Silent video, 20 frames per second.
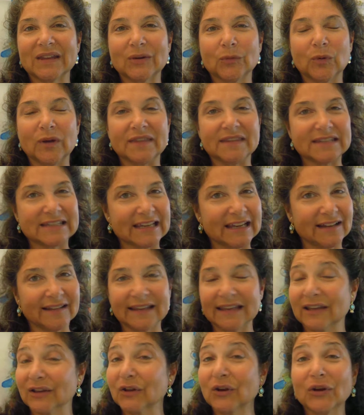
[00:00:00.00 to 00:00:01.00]
with
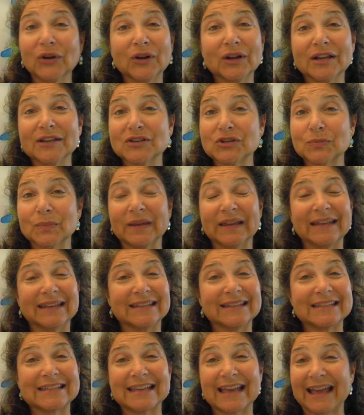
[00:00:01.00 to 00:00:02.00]
daily
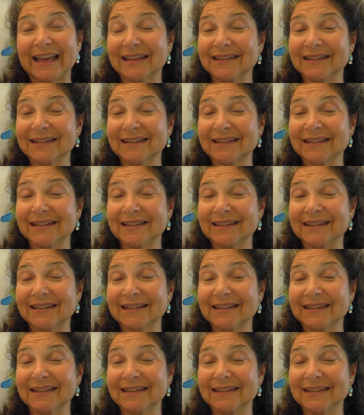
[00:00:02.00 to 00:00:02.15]
encouragement